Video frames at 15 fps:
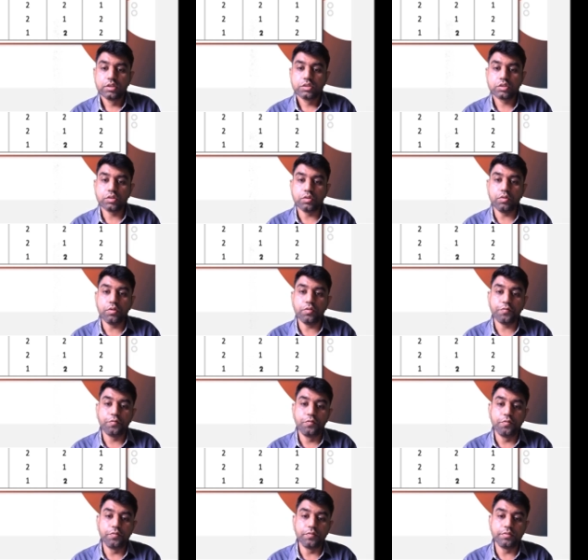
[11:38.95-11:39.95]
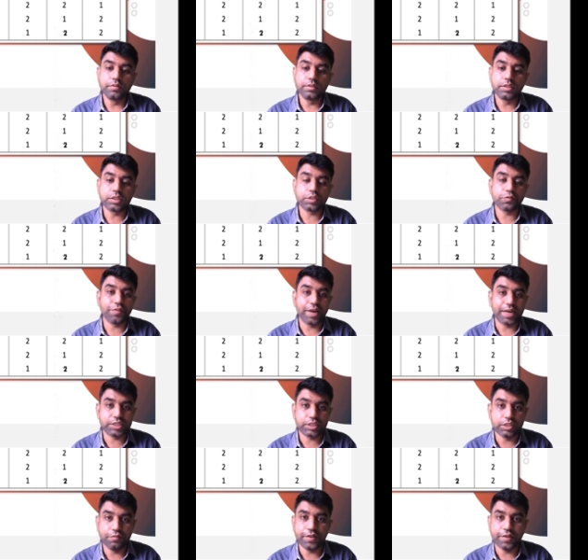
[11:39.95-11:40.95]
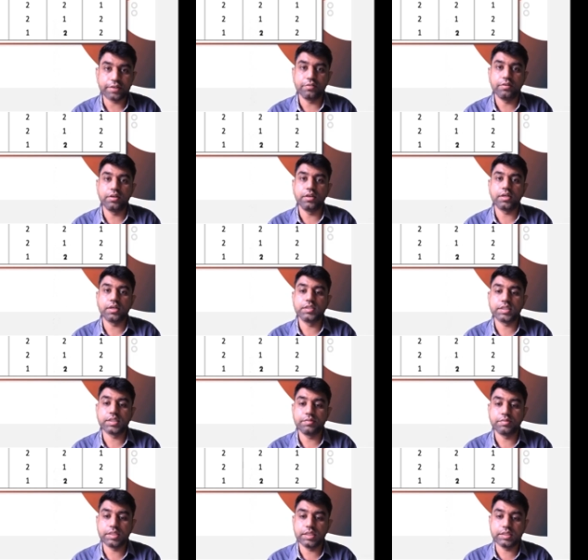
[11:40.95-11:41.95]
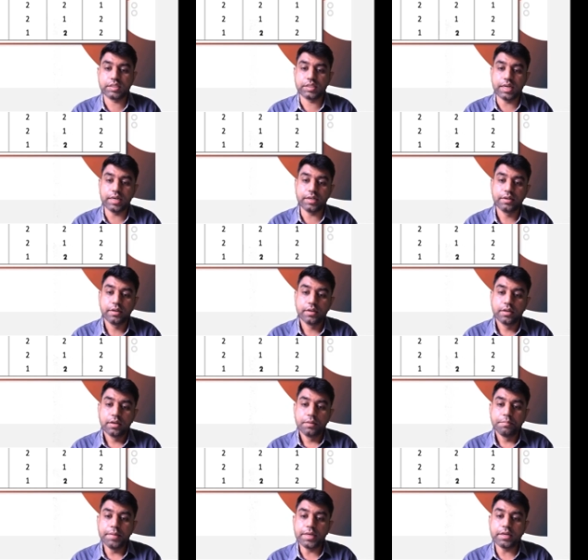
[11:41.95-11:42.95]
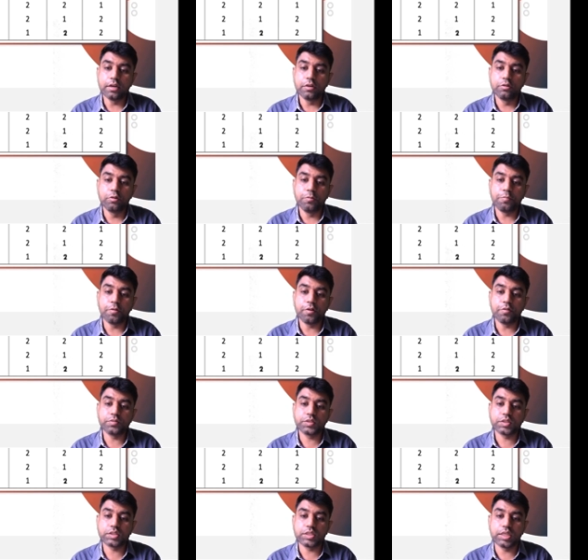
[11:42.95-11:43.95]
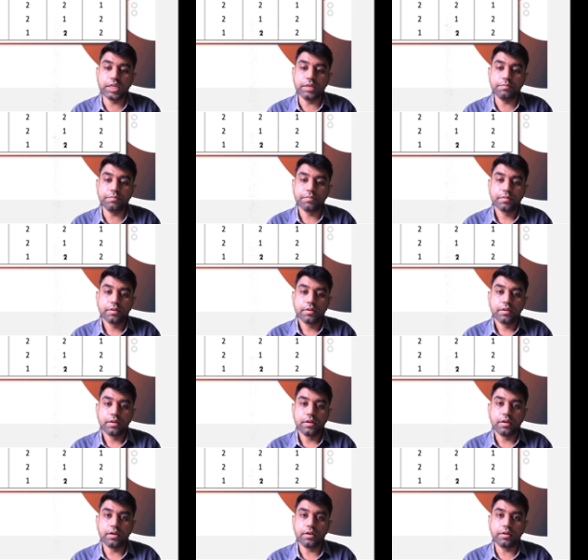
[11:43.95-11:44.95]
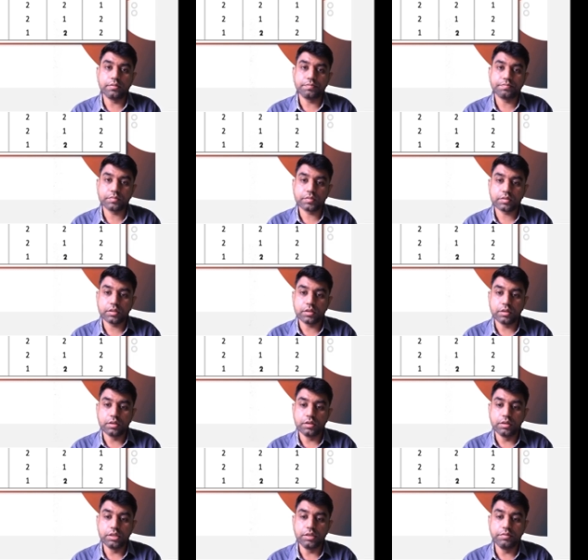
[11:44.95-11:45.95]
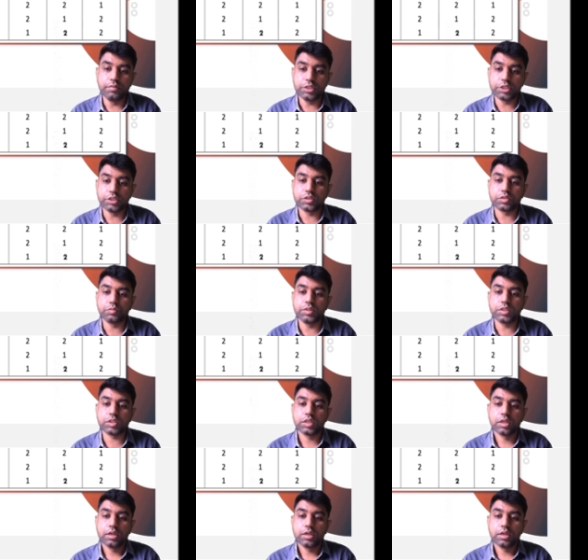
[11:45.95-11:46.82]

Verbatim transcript: So this fractional factorial concept says that make a group of same divisions, means